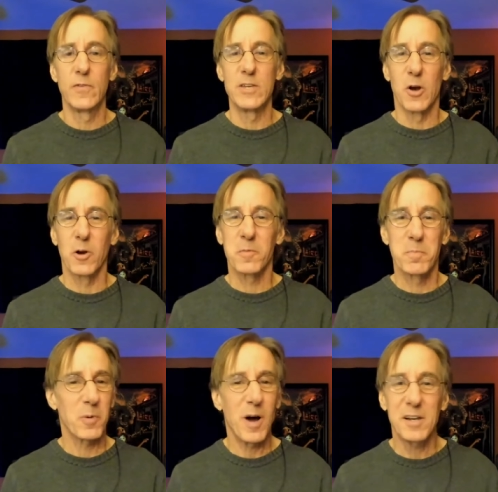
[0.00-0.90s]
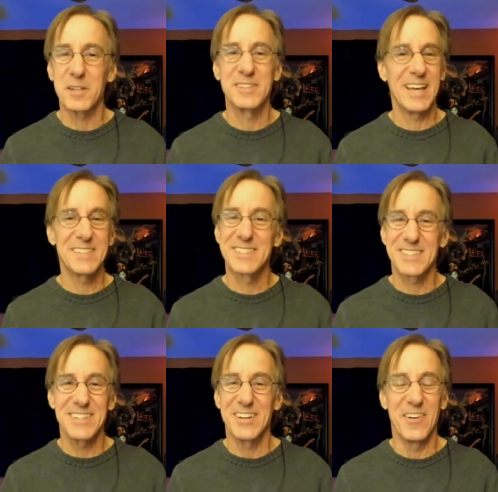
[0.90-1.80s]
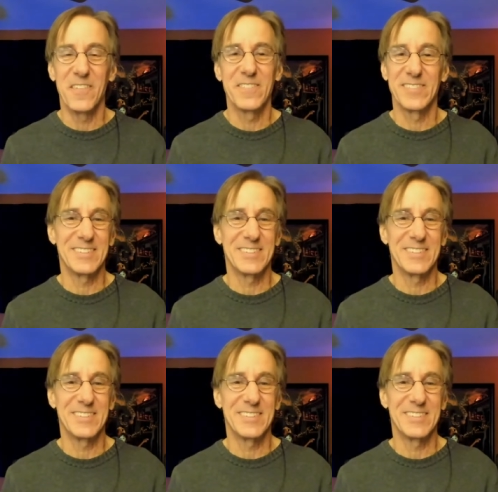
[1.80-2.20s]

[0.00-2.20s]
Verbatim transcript: your product. That's, you know,